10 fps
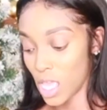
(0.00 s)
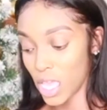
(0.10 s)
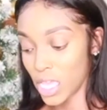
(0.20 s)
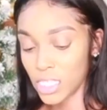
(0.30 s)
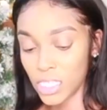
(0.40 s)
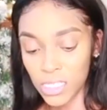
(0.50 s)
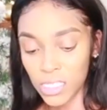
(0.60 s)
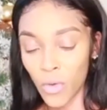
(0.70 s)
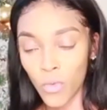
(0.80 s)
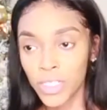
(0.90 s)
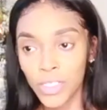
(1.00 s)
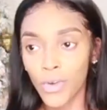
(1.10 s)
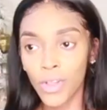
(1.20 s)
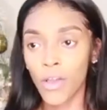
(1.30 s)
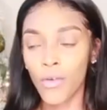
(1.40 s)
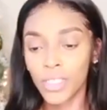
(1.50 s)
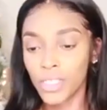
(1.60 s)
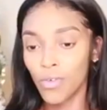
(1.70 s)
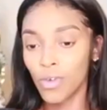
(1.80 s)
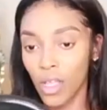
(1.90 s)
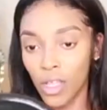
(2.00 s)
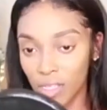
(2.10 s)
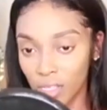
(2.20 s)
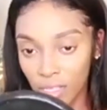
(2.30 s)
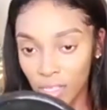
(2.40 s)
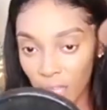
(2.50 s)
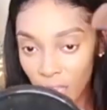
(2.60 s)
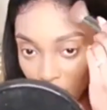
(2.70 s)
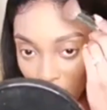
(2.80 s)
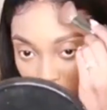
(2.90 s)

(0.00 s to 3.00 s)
and she's like, what's going on, what's going on, da, da, da.